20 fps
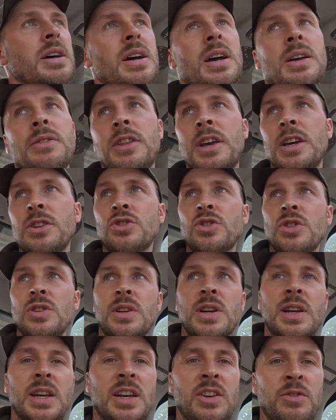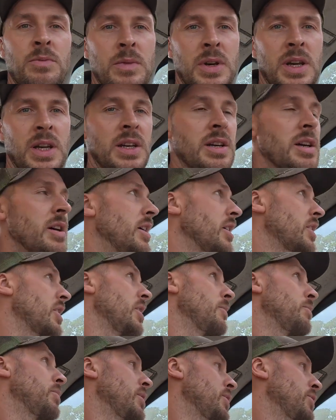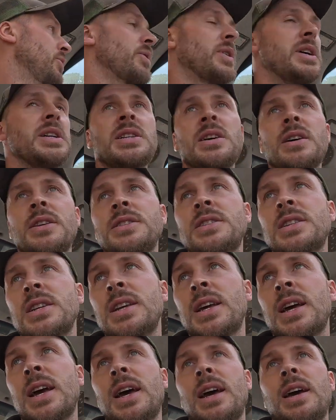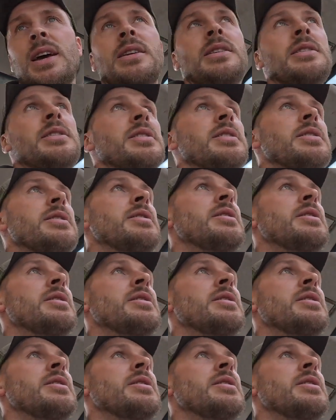and that should leave me a couple of 3 tons in hand,